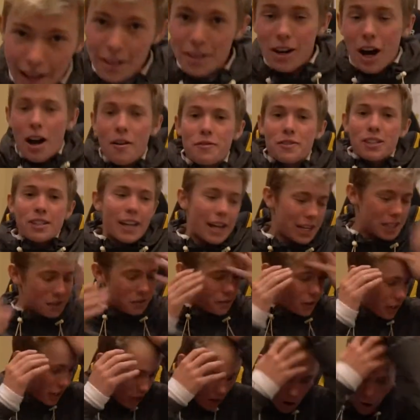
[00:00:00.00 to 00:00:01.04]
end off today's
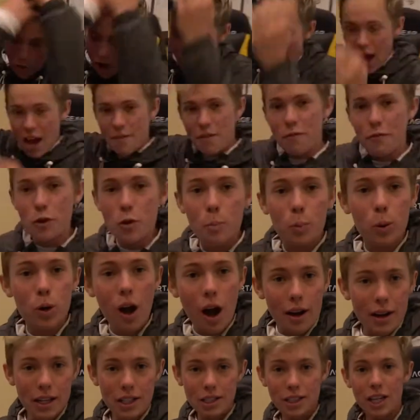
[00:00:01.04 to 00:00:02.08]
video, I have a few
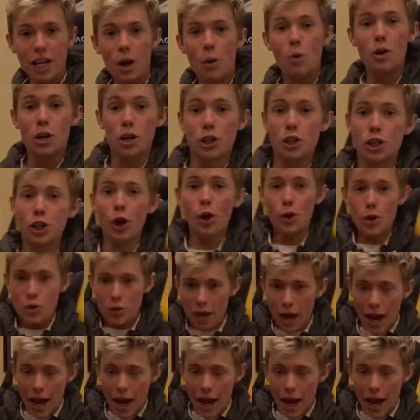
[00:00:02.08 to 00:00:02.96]
products that I want to show you